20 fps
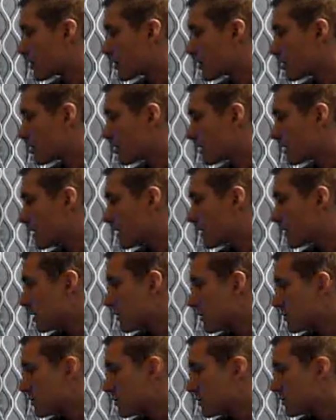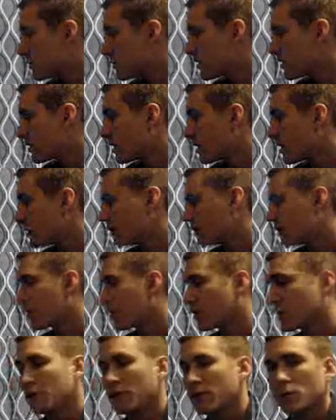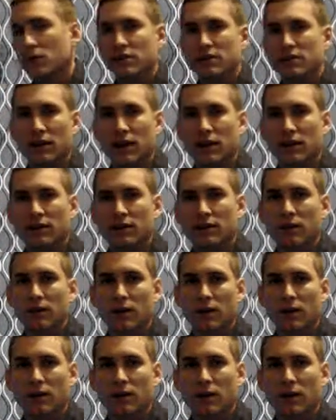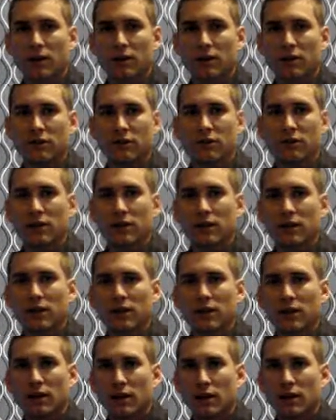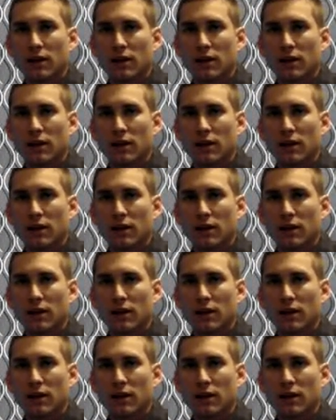currently is images must not be more than 4 seconds, and they must not be too bright.